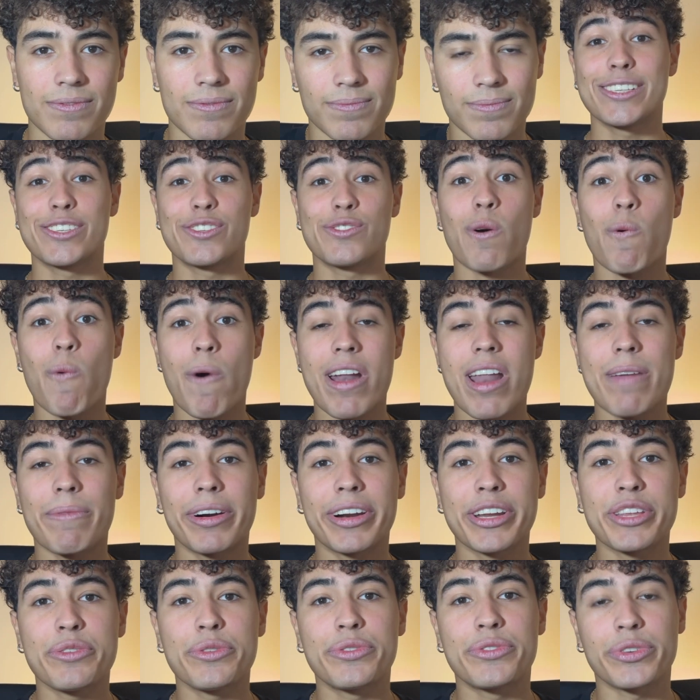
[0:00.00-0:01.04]
So whenever
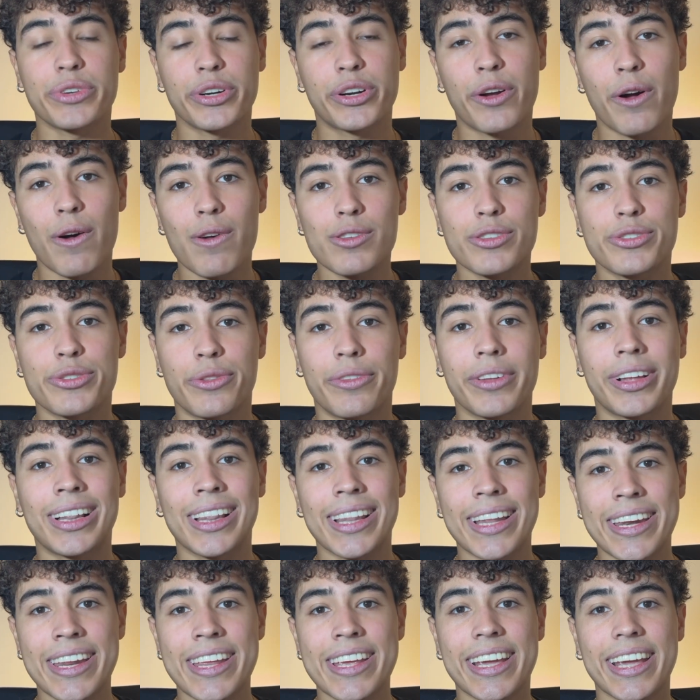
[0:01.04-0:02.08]
a user calls to the
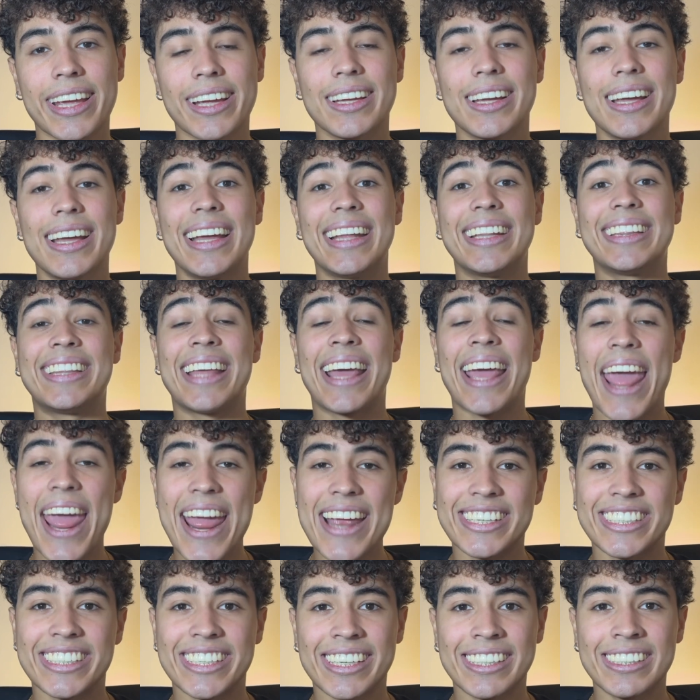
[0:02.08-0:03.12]
clinic, the
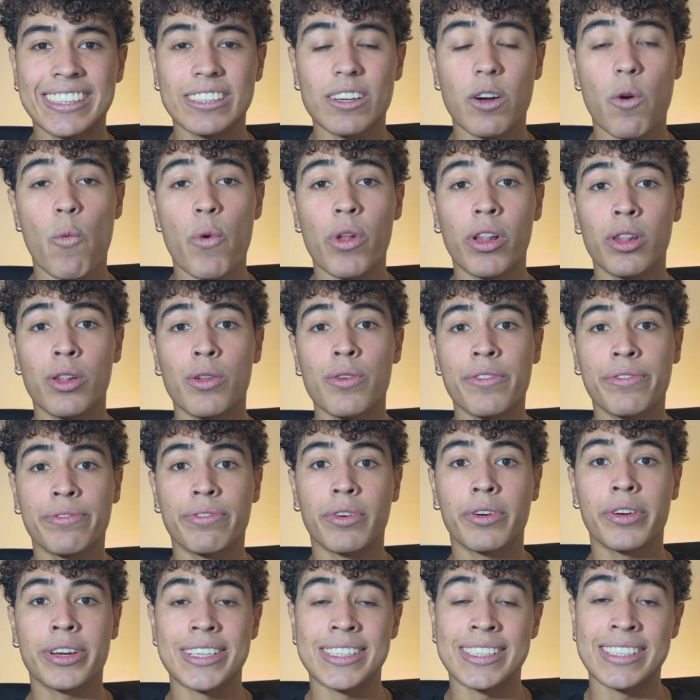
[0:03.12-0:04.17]
agent will look
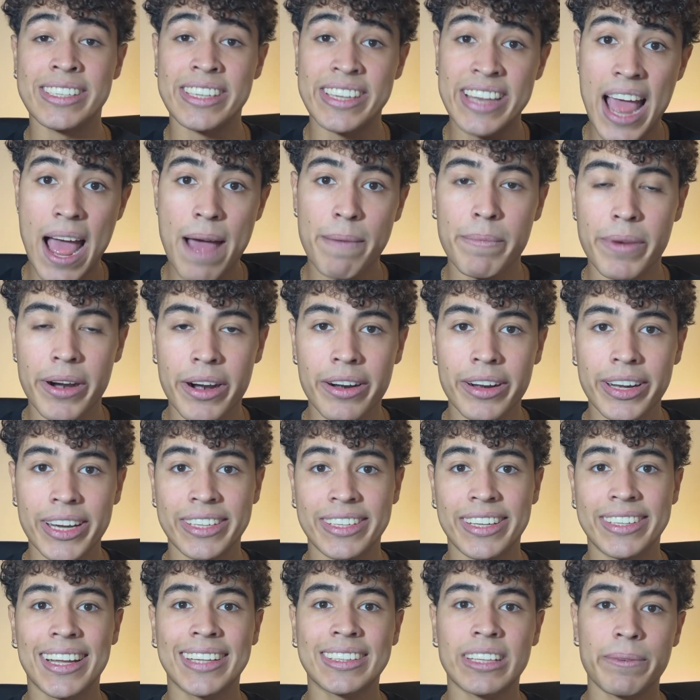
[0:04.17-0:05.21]
for his number in
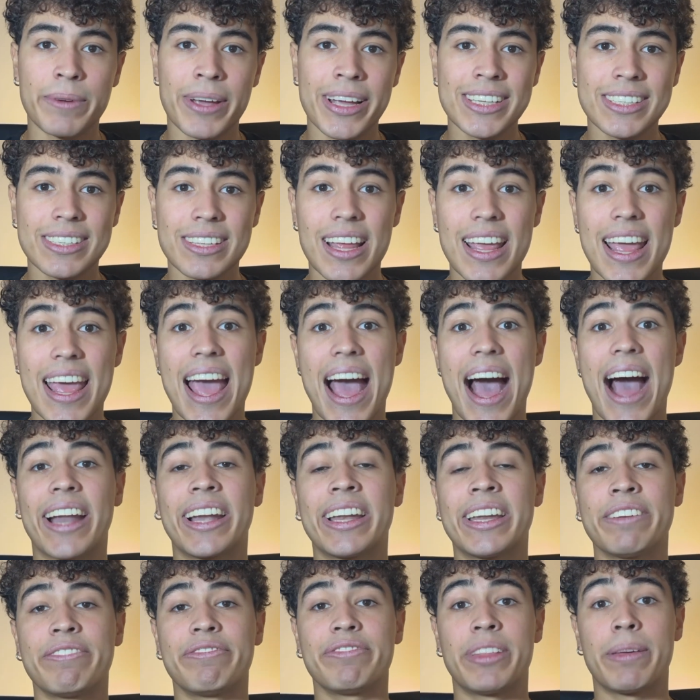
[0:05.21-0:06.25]
the database,
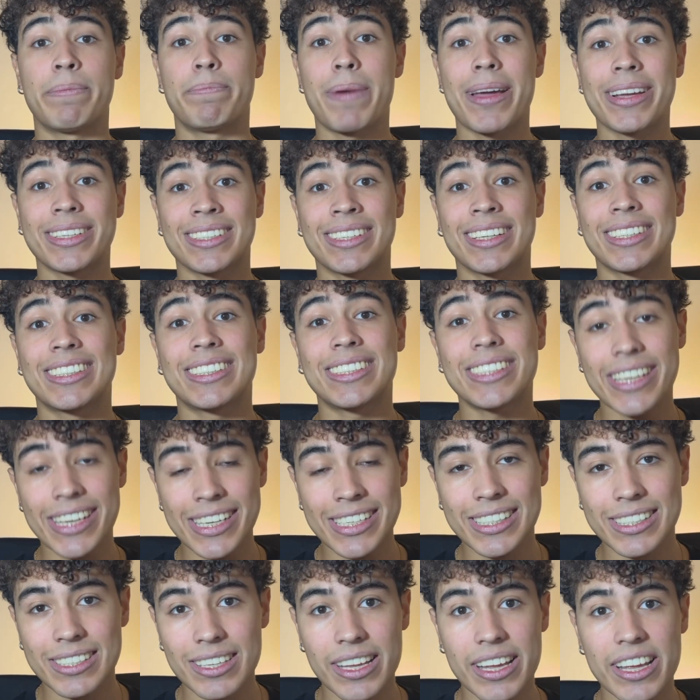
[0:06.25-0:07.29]
and if the patient
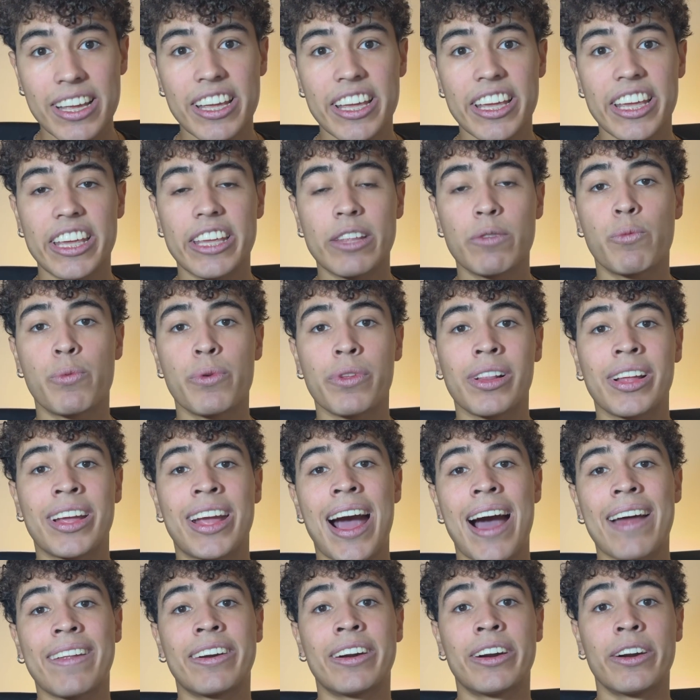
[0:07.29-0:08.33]
exists, it will
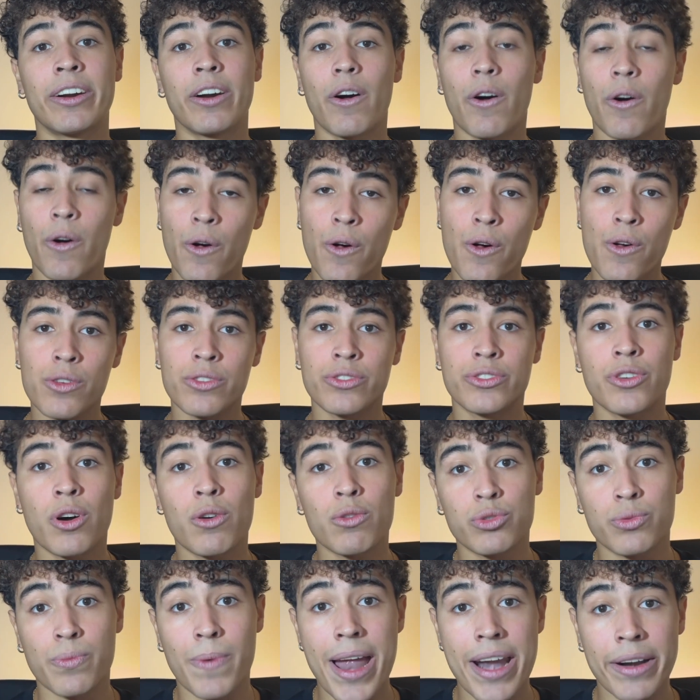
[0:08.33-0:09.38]
gather all
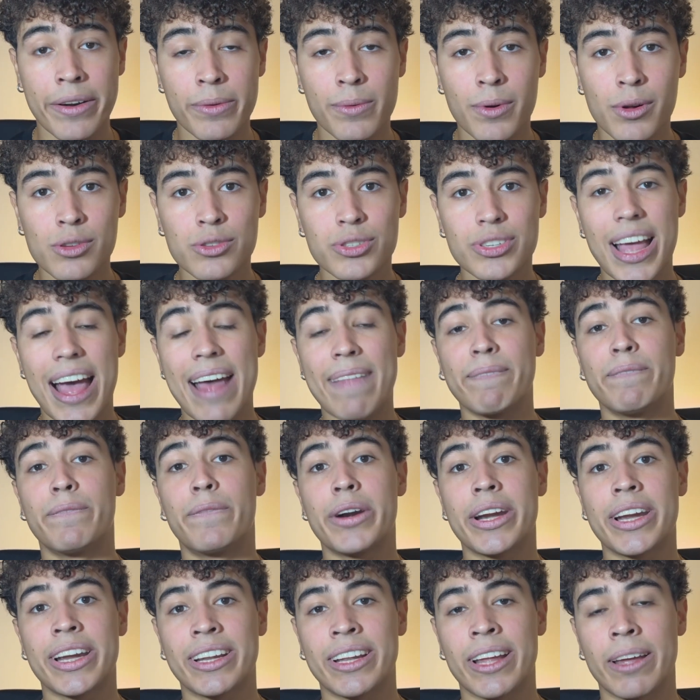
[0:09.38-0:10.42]
those variables and
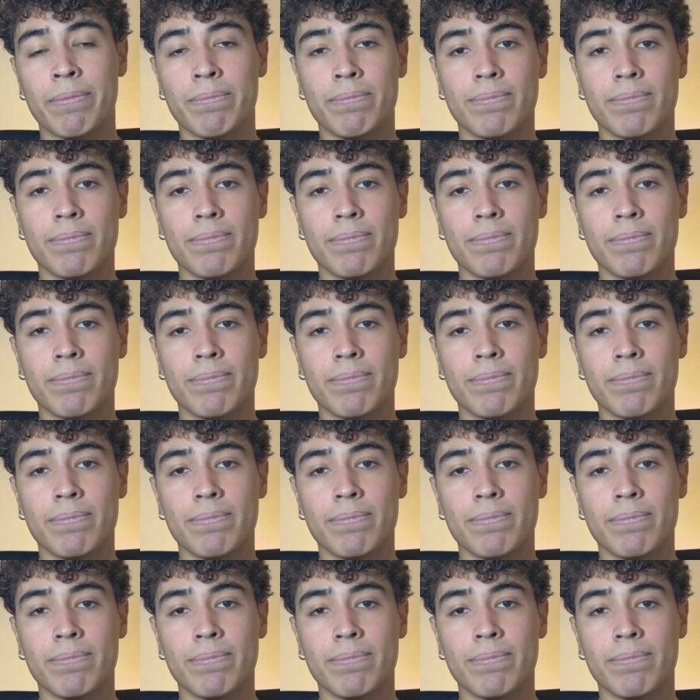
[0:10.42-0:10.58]
bring them.